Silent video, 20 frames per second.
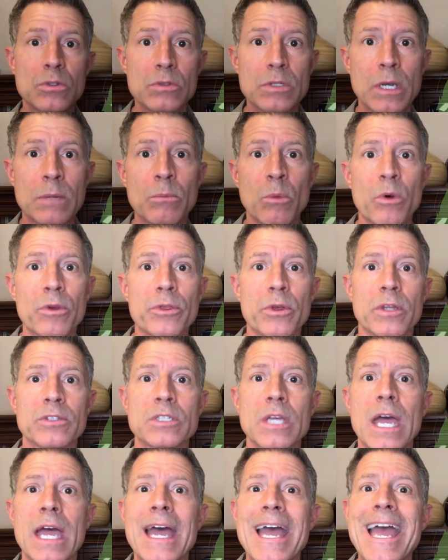on more thoughts.
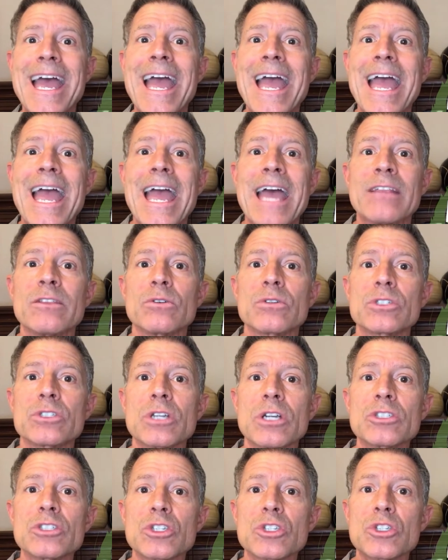And there's
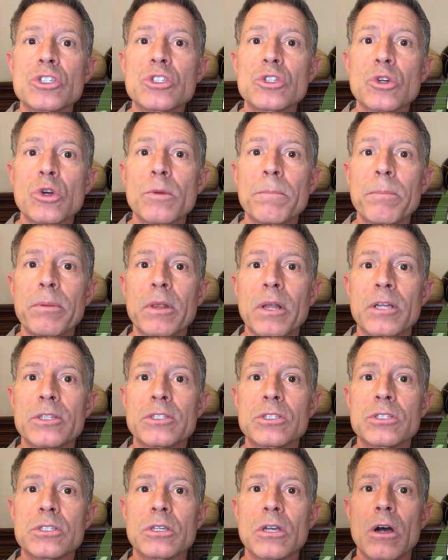such a
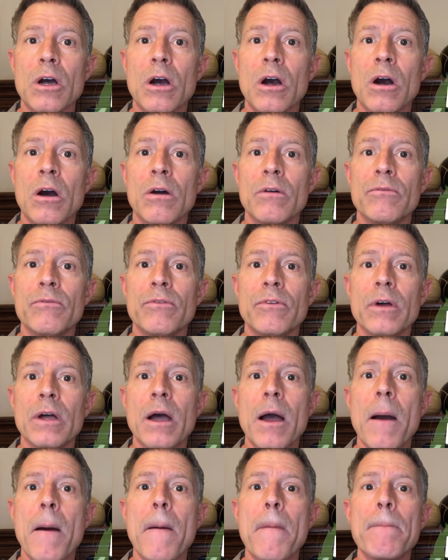surplus of
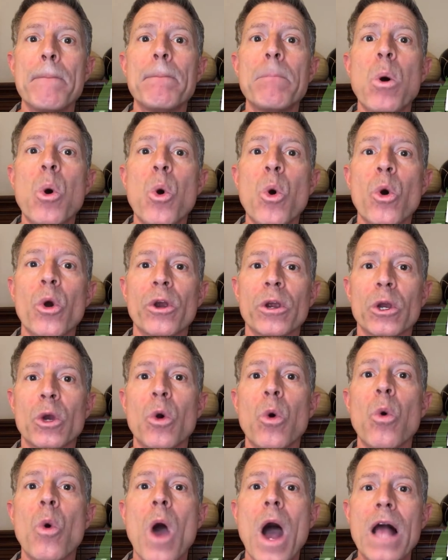poor
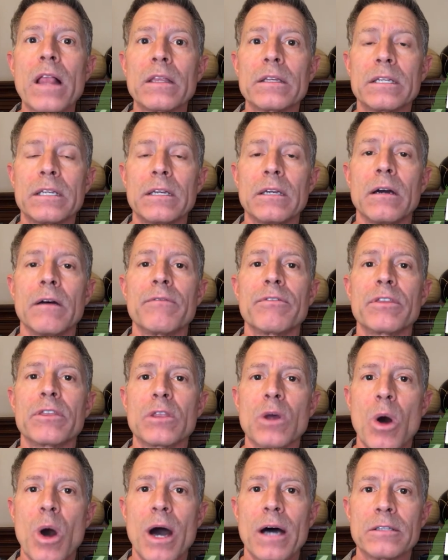quality of
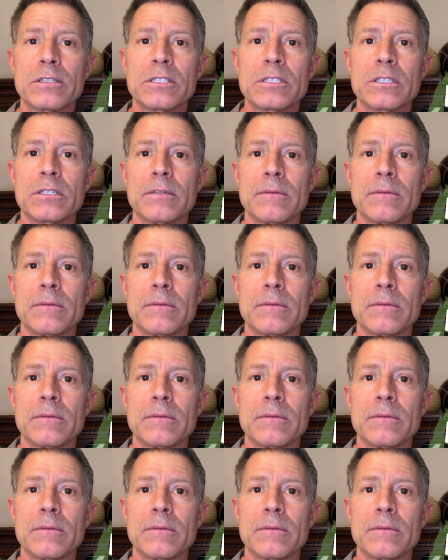thought